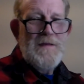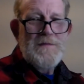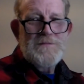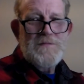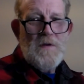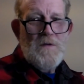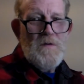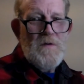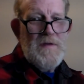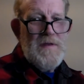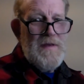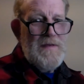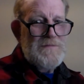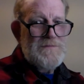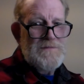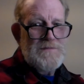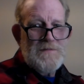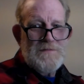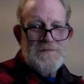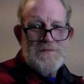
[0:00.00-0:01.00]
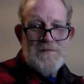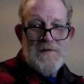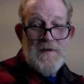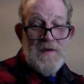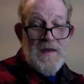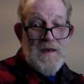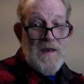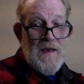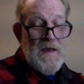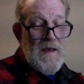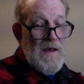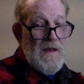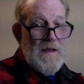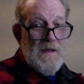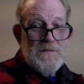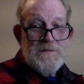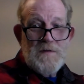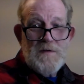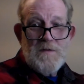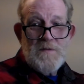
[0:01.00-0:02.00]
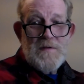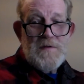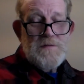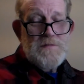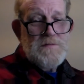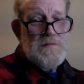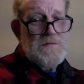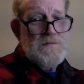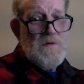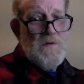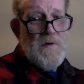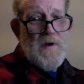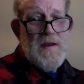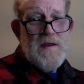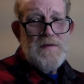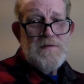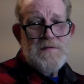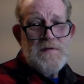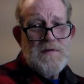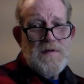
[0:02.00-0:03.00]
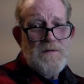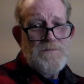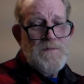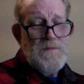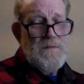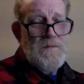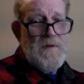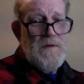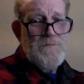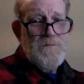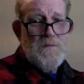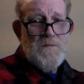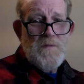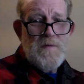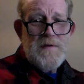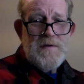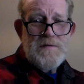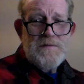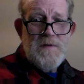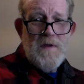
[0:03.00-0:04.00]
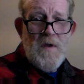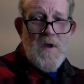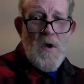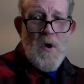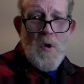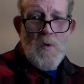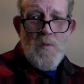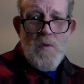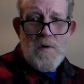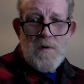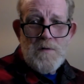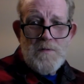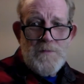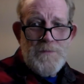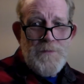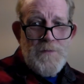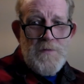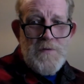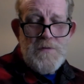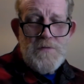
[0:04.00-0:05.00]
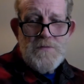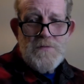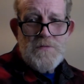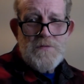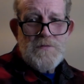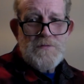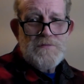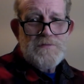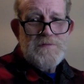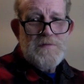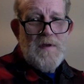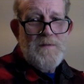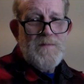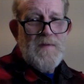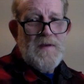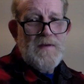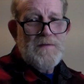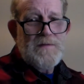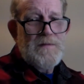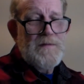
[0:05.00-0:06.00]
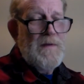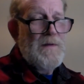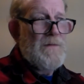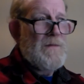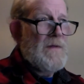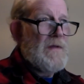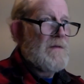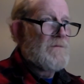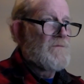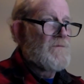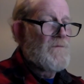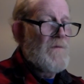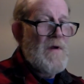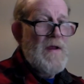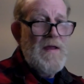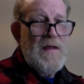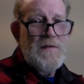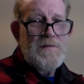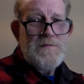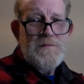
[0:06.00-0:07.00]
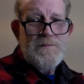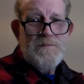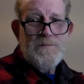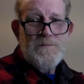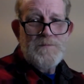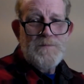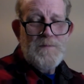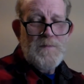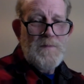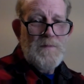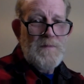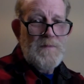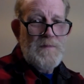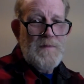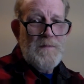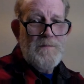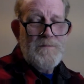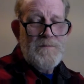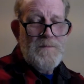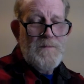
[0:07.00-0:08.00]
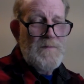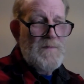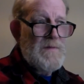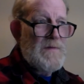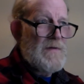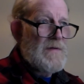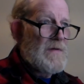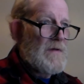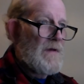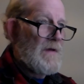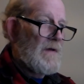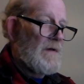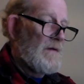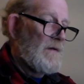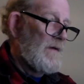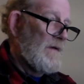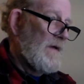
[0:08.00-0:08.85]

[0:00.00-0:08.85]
so it's just crazy. If you read world news, I mean, in France, the